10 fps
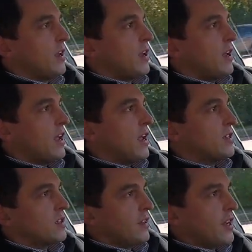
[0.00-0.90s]
It
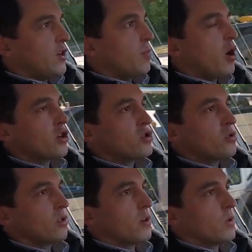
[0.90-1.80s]
has a lane departure
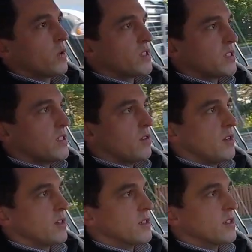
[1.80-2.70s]
alert with
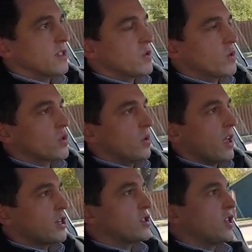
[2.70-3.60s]
steering assist, which will
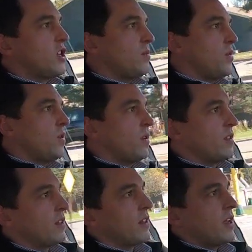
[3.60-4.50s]
actually keep you
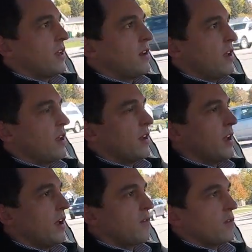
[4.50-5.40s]
in the lane and
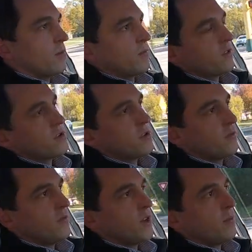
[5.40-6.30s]
have some
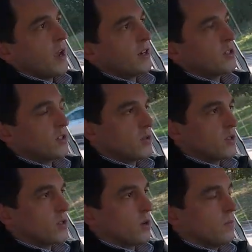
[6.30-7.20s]
steering feedback to do
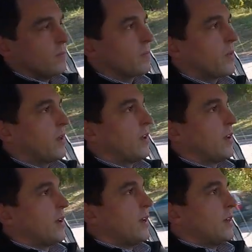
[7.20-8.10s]
so.
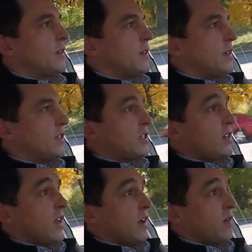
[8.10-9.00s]
It's
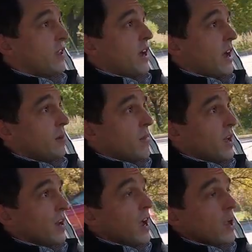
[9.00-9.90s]
going to have the
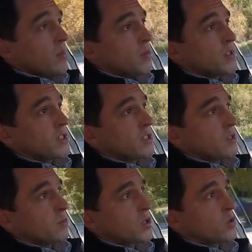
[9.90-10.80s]
automatic high beam
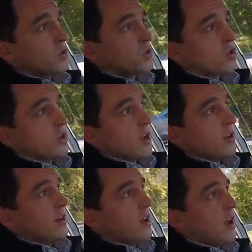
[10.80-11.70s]
system, which will turn
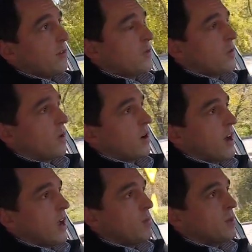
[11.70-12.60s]
on and off your
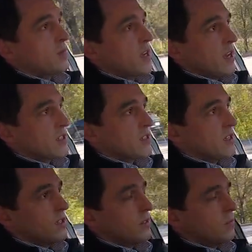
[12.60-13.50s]
high beams as
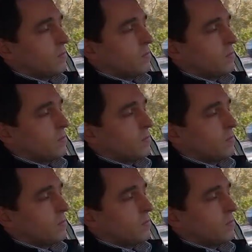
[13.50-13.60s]
needed.